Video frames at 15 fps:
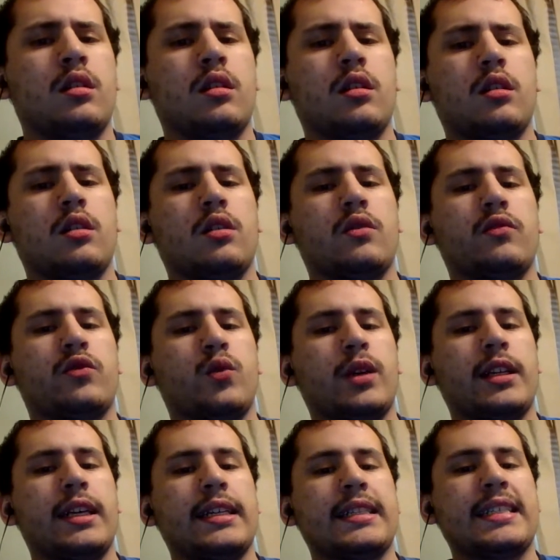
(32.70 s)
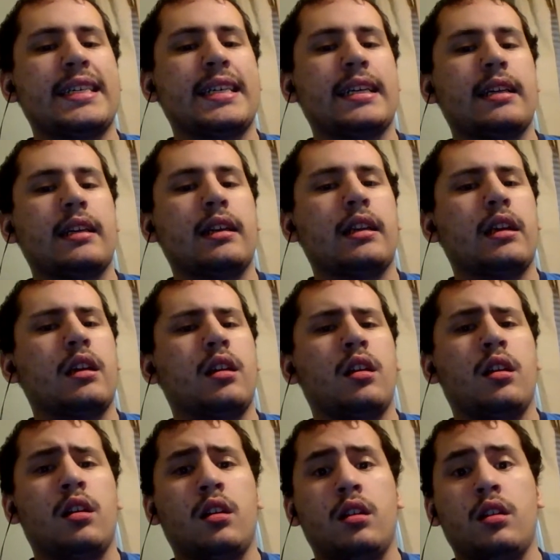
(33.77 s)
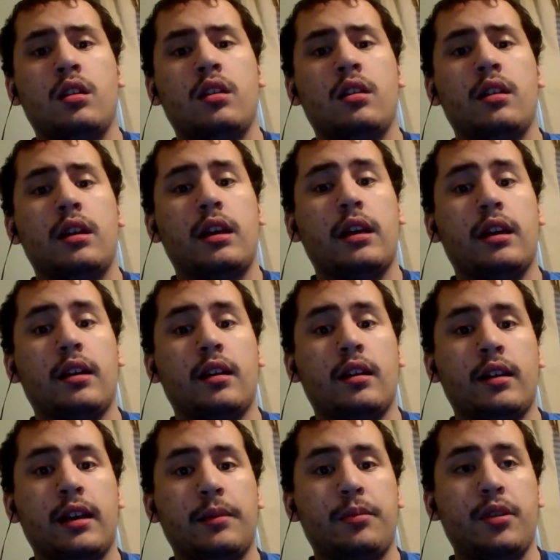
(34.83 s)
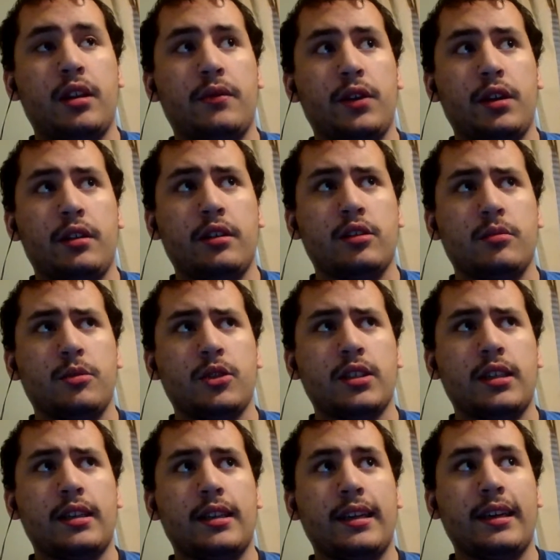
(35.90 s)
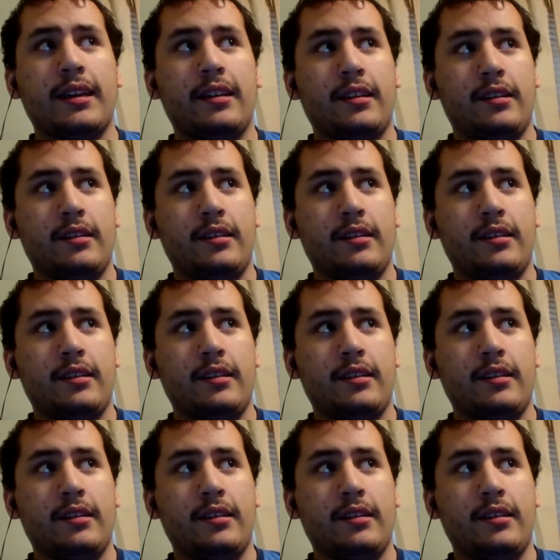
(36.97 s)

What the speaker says: Of 2019. Yeah, can't believe it. It's almost ending.